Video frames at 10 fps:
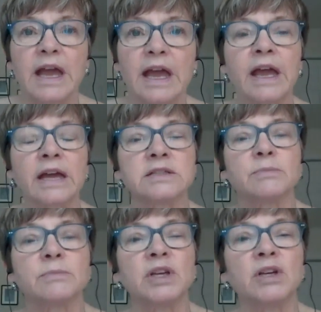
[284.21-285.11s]
And
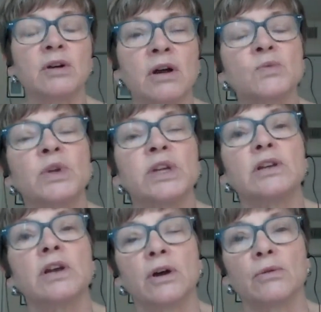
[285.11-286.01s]
because we
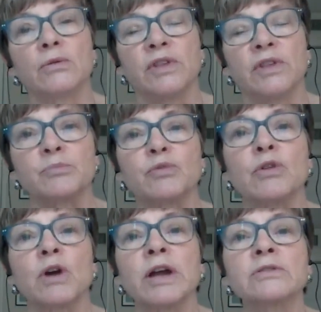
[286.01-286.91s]
know that
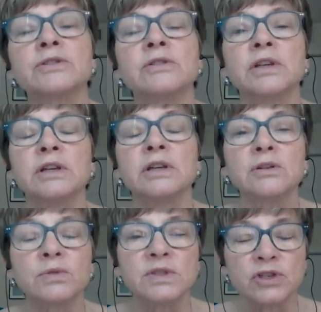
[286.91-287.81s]
prior to the
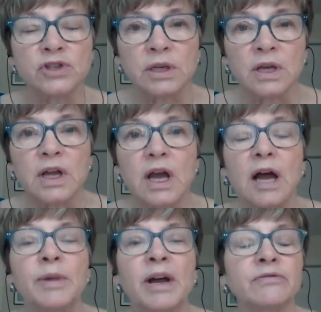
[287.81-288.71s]
Inquisition,
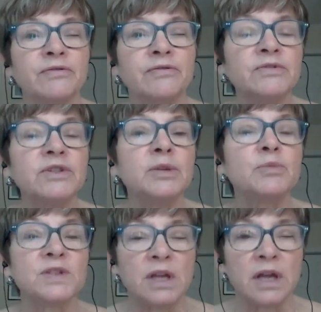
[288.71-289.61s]
about 50%
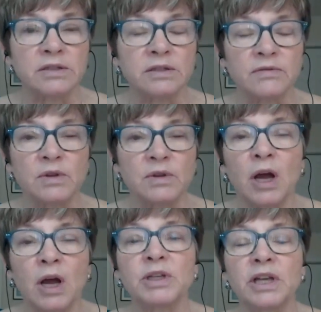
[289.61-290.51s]
of the
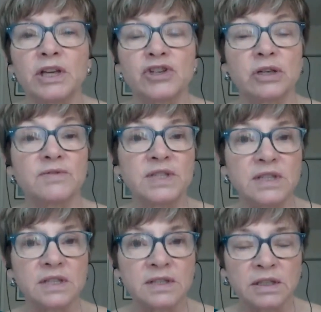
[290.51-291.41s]
population of
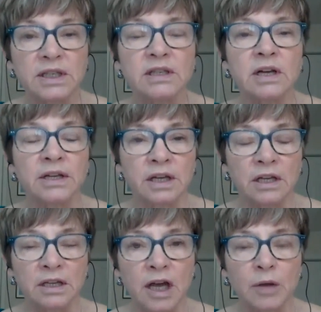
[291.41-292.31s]
Sicily and
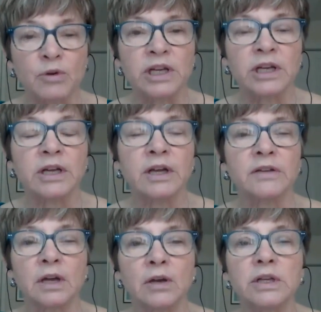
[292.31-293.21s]
Calabria and
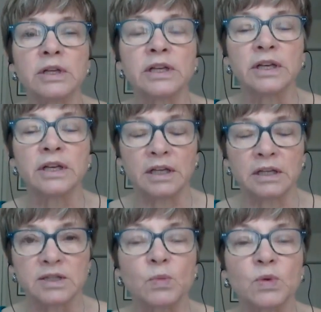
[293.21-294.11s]
the Aeolian
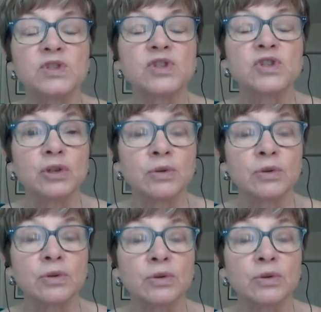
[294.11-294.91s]
Islands was Jewish.